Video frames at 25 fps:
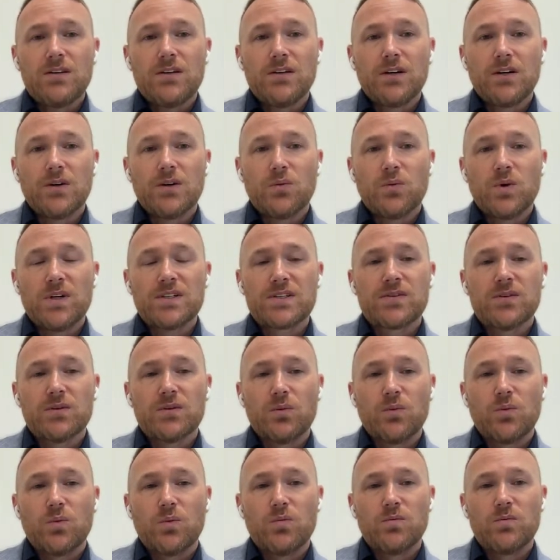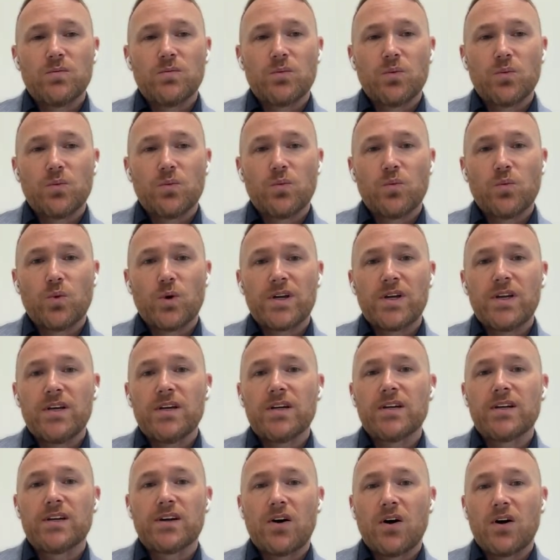What's
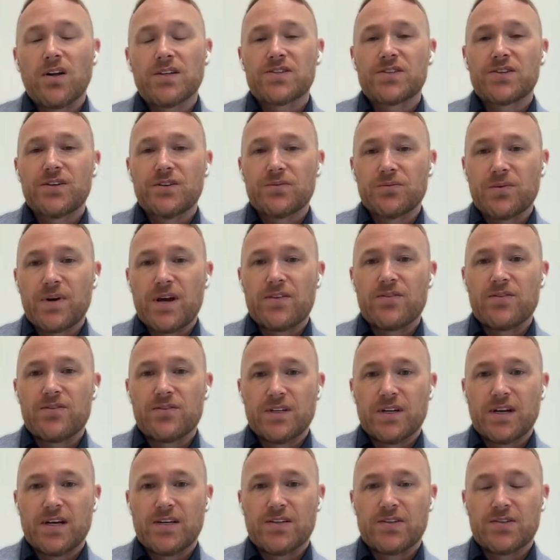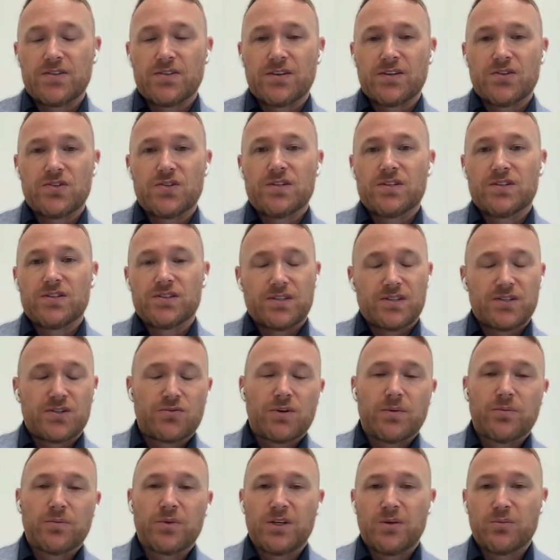working in concert rather than isolation is
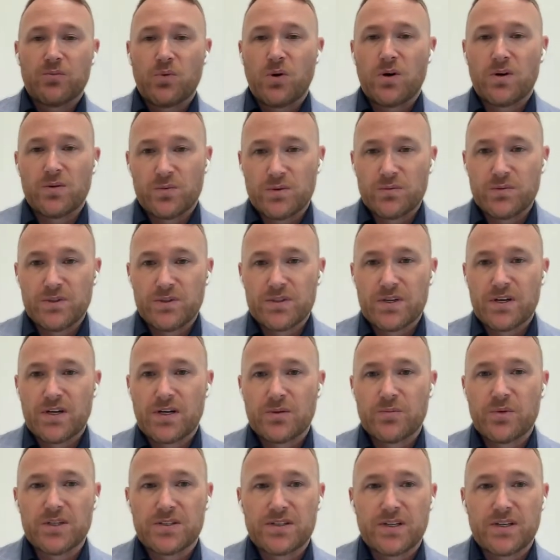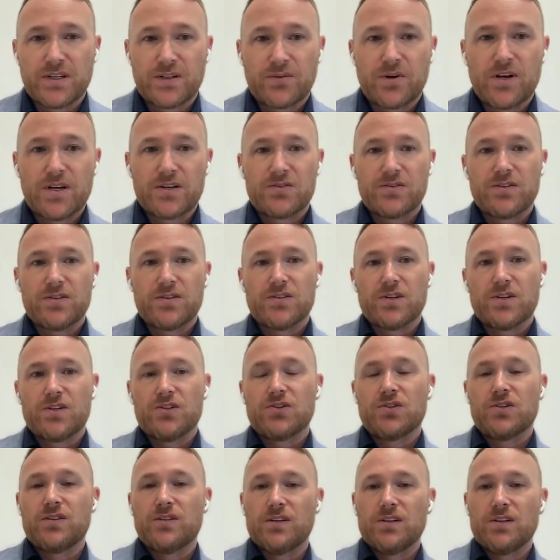extremely important when we talk about tech
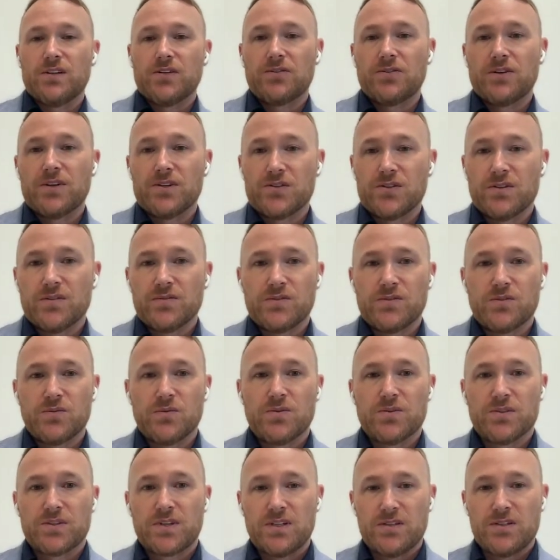rationalization and the integration of tools.